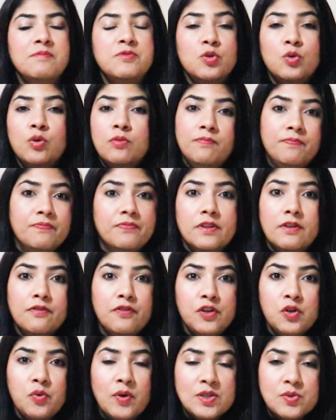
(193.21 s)
So
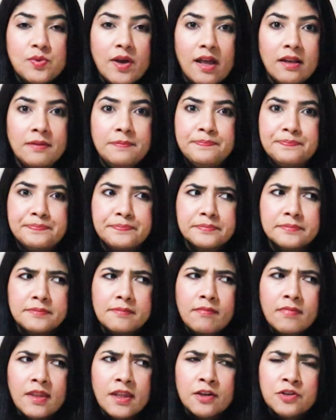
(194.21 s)
for you as well,
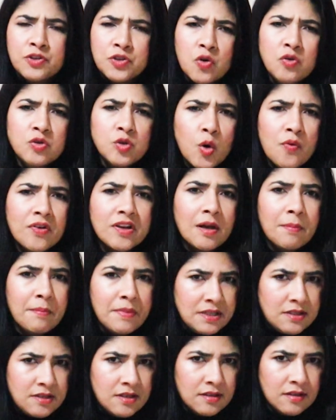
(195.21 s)
don't
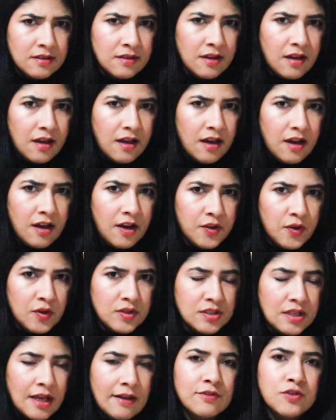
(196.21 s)
overcommit
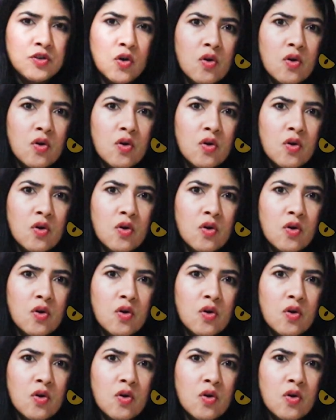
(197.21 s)
yourself.